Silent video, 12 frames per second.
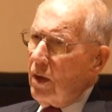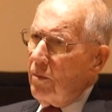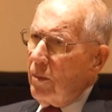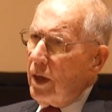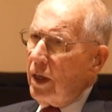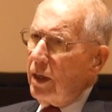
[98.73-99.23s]

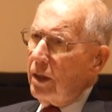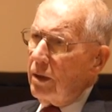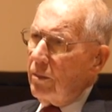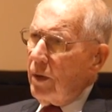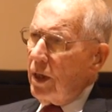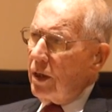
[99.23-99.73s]

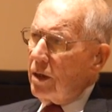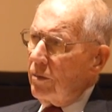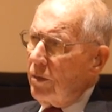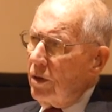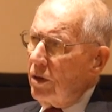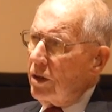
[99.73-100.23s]
Many
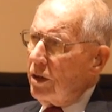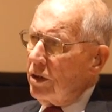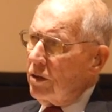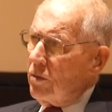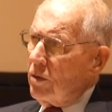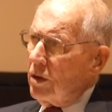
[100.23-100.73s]

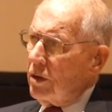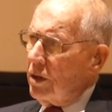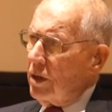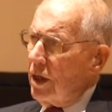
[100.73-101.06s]
communities were